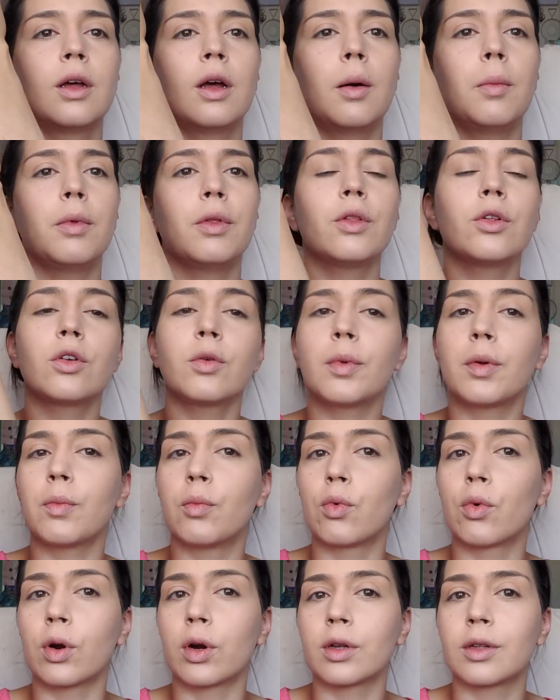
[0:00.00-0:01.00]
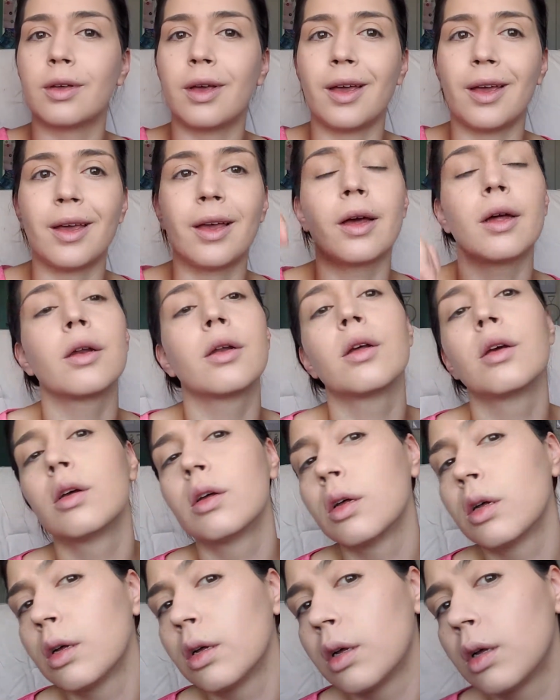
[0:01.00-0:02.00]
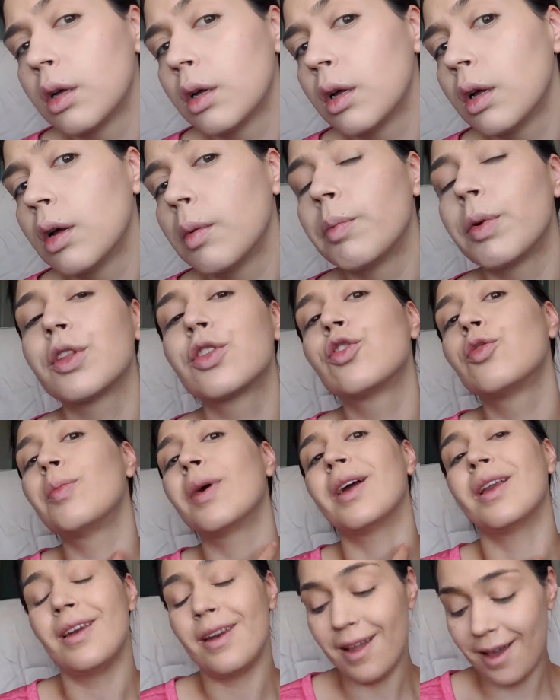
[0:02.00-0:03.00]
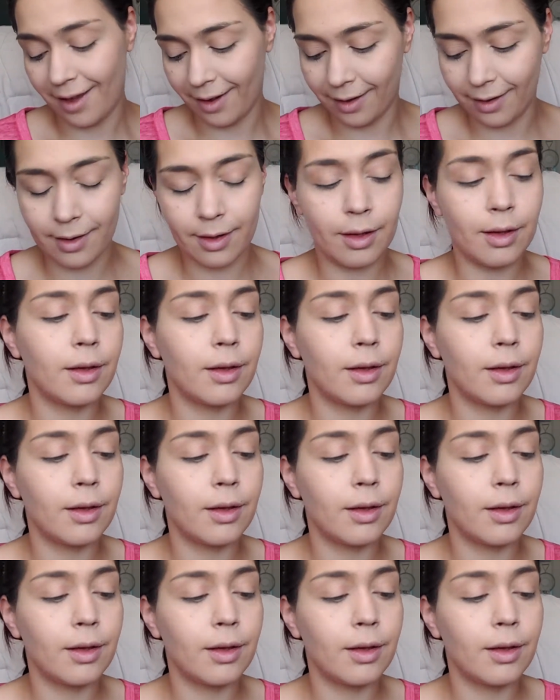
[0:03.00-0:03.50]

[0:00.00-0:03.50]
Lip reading: I'm a little bit more tan, but to my neck,